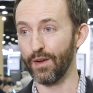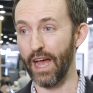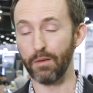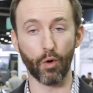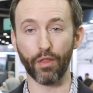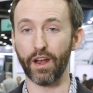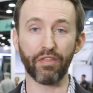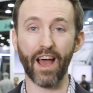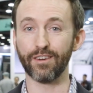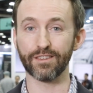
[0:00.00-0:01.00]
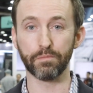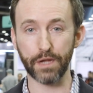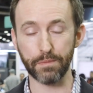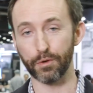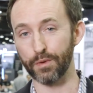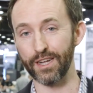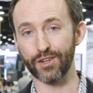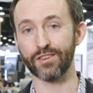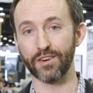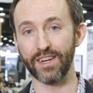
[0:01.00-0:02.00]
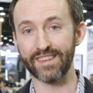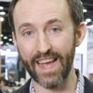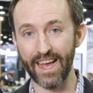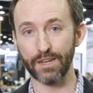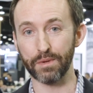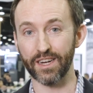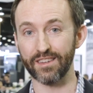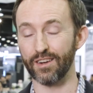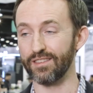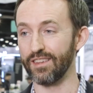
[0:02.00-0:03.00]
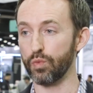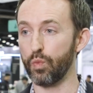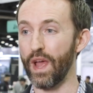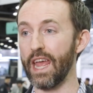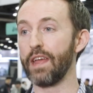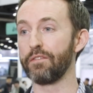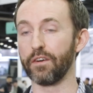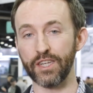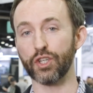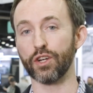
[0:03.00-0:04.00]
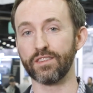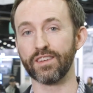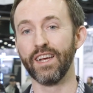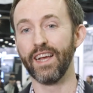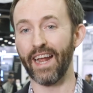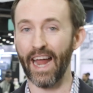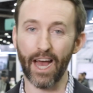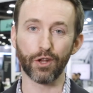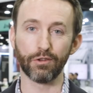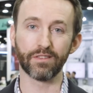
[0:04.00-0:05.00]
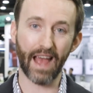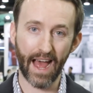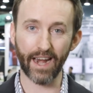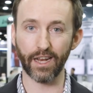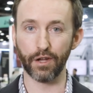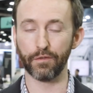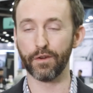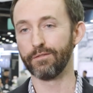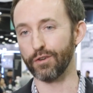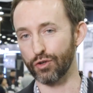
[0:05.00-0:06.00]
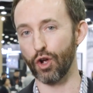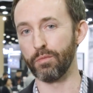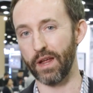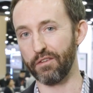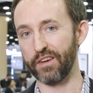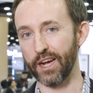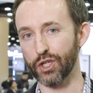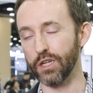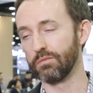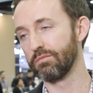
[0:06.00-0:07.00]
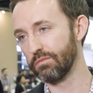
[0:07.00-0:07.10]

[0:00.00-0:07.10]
We had more than 1,000 people register and attend because there's this wave of interest in how to use additive for drone manufacturing.